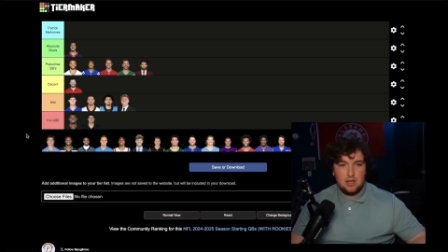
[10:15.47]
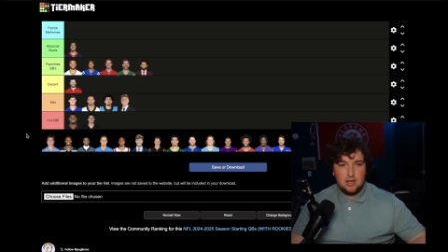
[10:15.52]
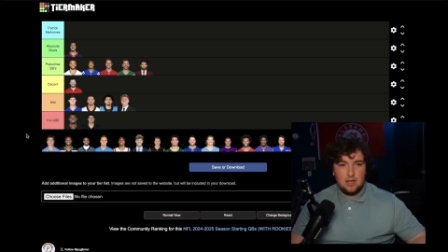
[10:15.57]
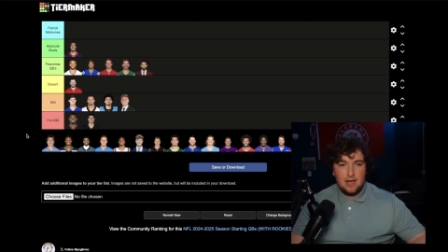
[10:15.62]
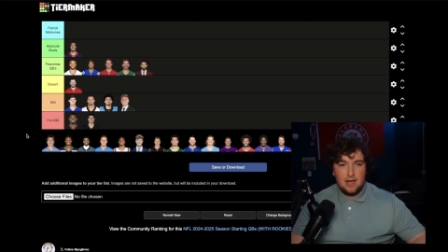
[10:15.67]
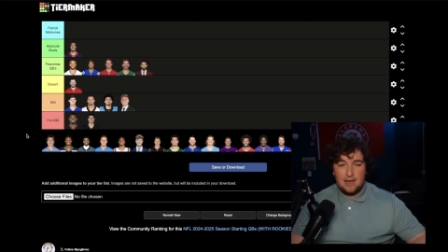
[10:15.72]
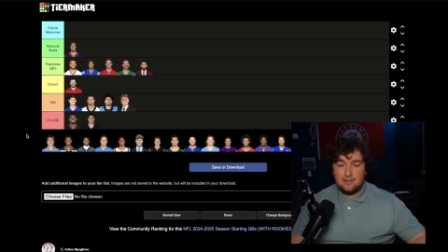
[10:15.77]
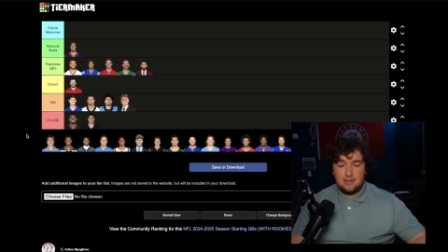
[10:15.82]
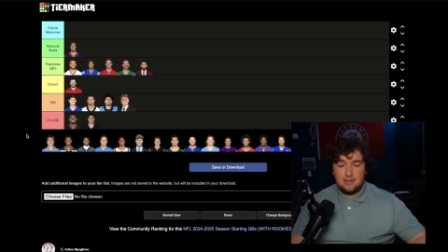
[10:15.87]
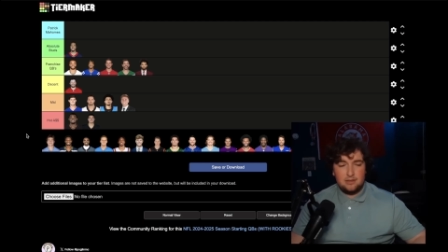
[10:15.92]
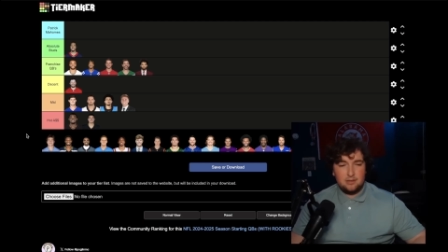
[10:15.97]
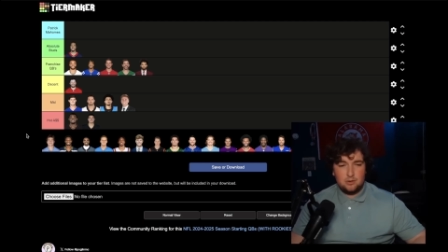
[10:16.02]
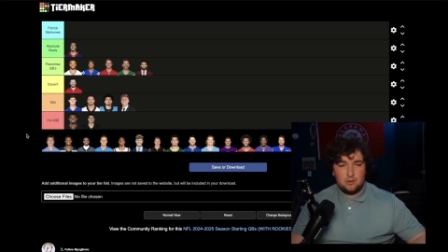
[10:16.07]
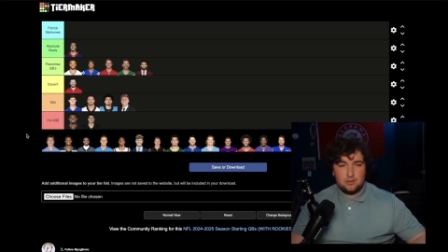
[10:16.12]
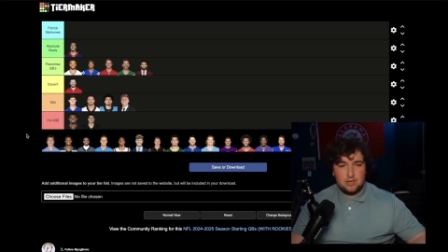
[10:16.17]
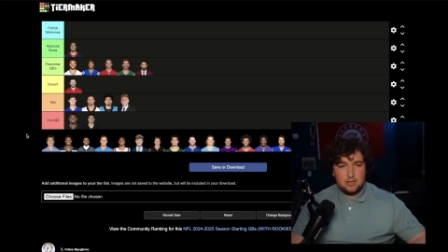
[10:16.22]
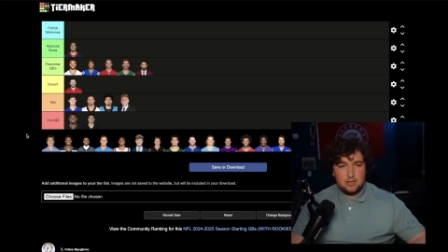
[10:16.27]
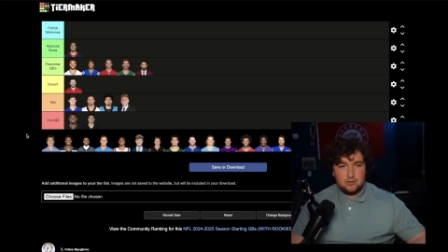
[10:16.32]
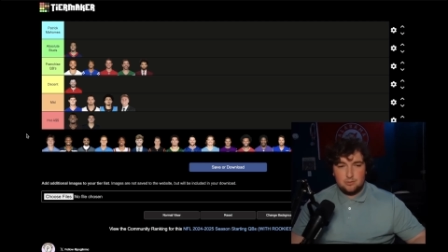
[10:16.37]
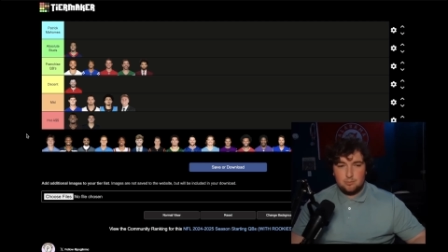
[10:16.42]
I think those
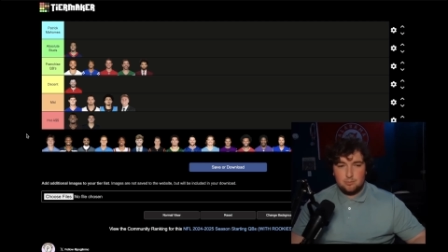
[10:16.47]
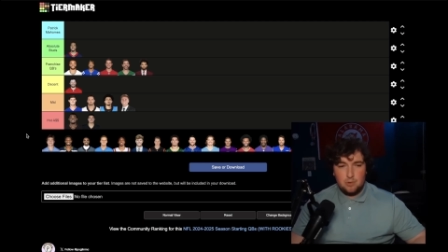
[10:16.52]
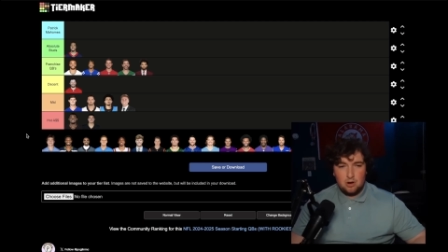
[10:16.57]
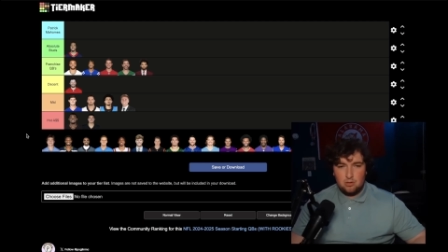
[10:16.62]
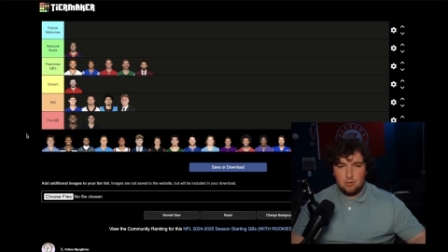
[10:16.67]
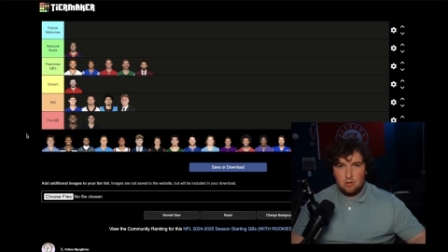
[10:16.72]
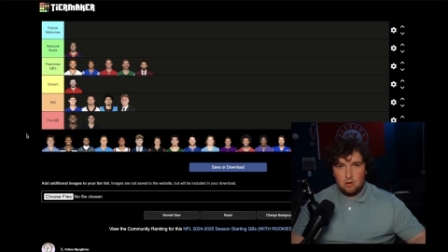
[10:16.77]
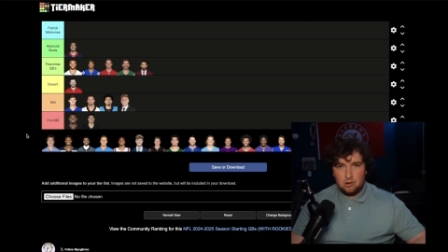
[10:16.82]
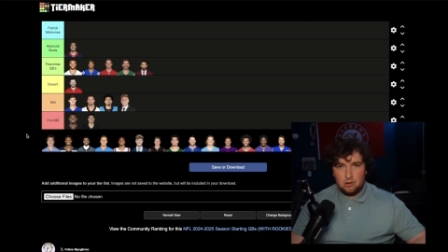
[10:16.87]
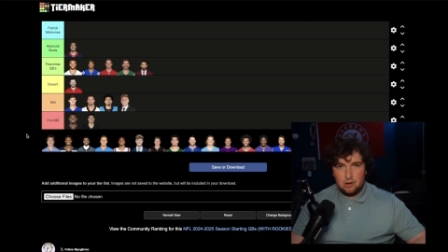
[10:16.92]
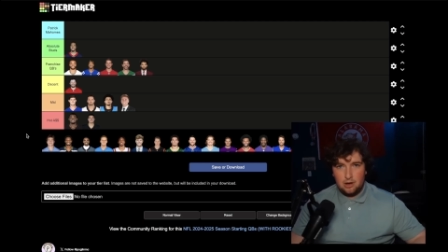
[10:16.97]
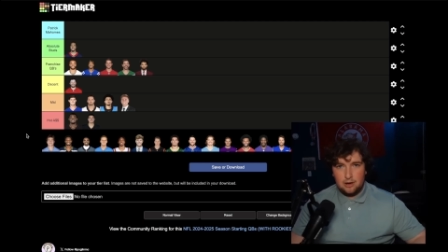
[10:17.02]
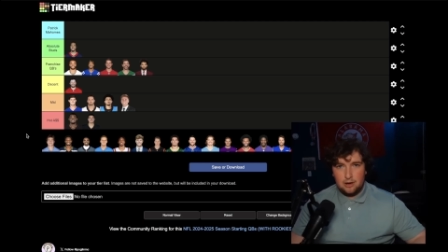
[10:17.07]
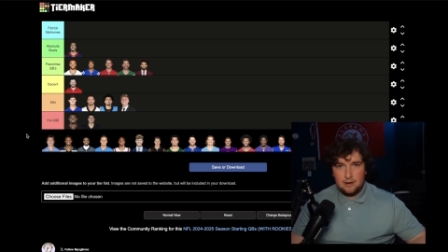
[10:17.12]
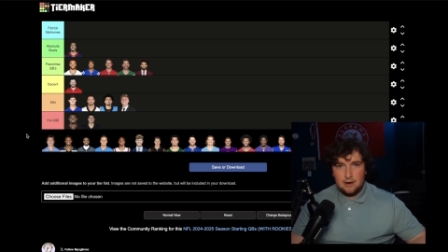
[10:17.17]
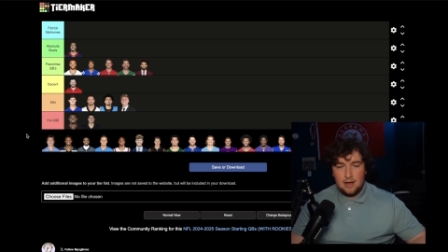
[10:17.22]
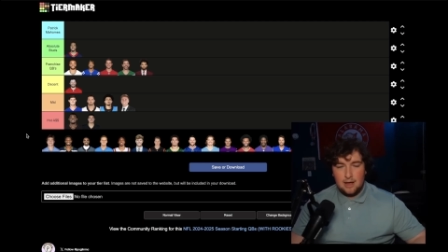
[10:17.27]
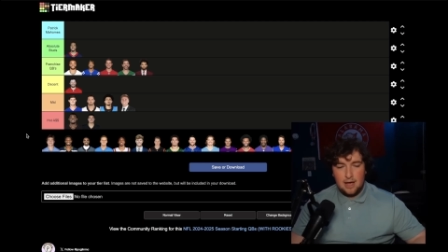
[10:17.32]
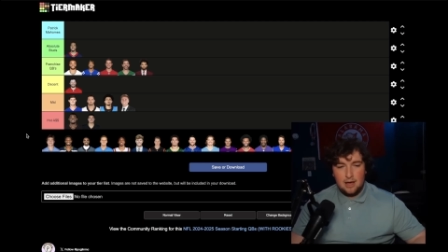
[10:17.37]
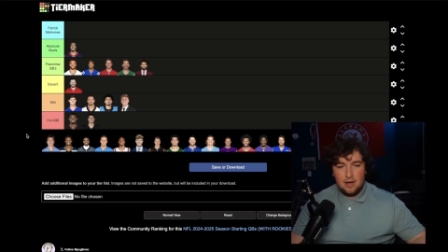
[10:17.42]
days are long gone.
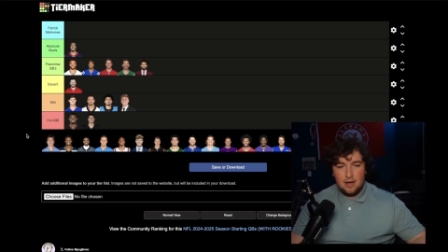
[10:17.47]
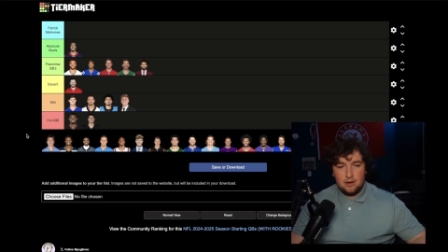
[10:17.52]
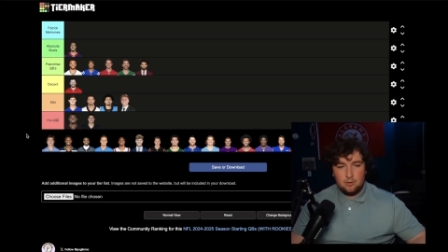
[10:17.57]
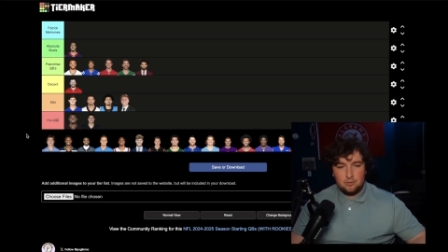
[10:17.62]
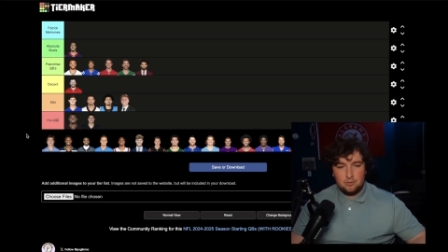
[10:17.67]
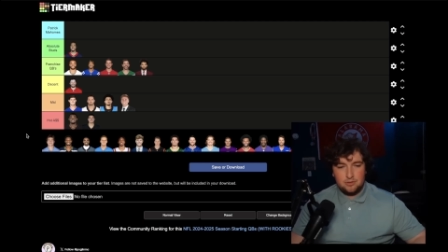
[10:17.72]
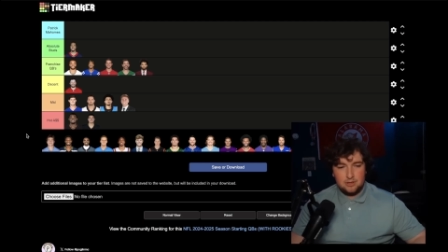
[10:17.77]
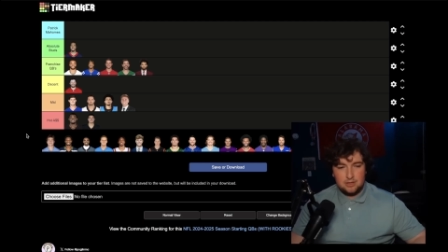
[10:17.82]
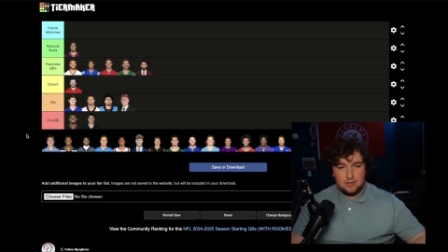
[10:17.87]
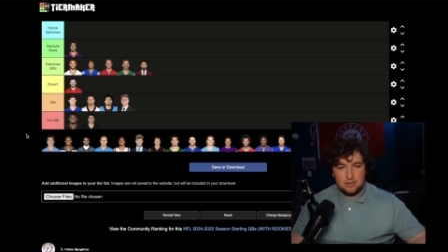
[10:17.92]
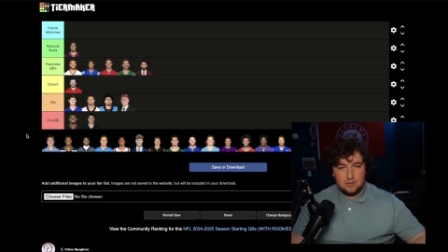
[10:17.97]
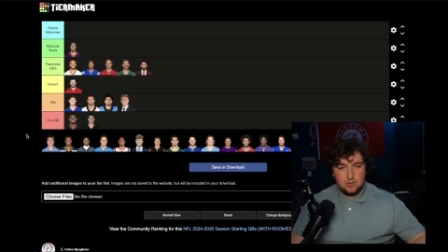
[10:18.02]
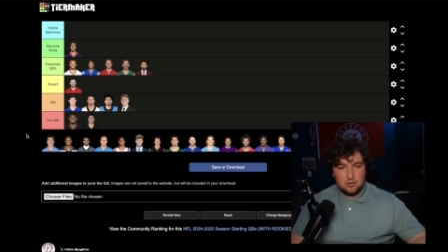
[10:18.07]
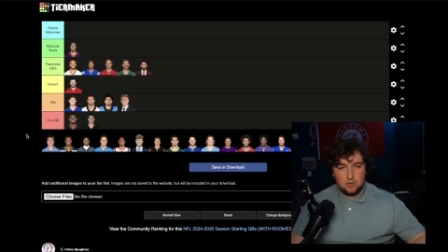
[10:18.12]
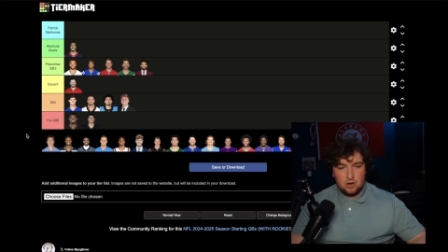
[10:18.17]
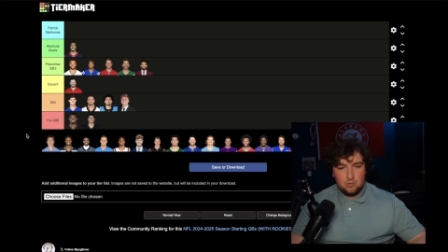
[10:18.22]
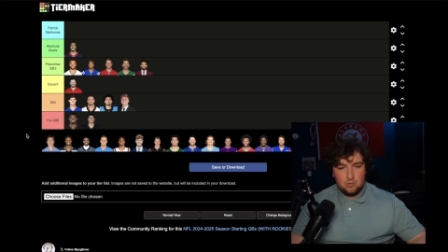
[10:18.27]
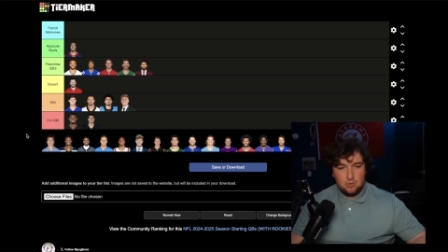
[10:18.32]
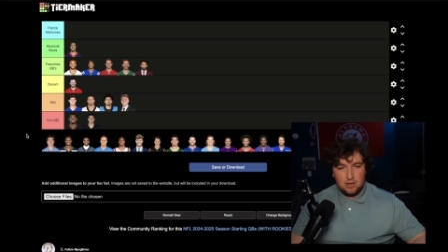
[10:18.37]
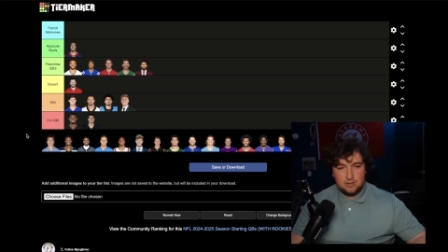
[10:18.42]
I don't think that
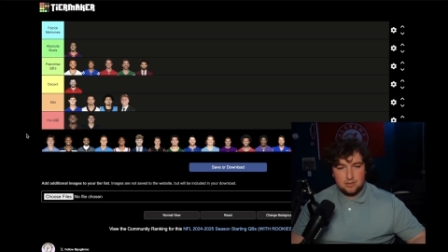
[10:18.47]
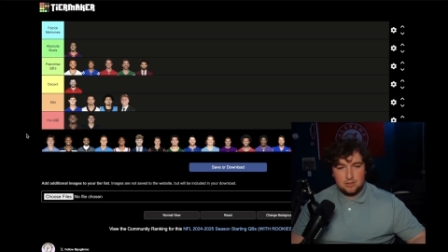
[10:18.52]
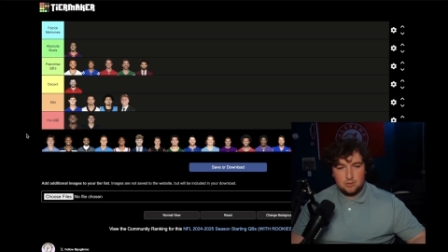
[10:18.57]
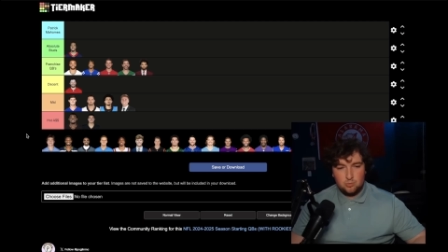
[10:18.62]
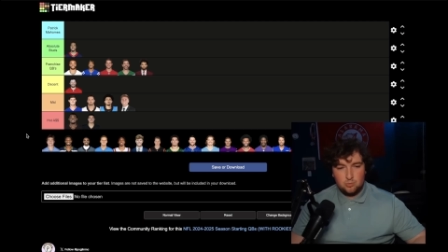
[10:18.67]
Deshaun Watson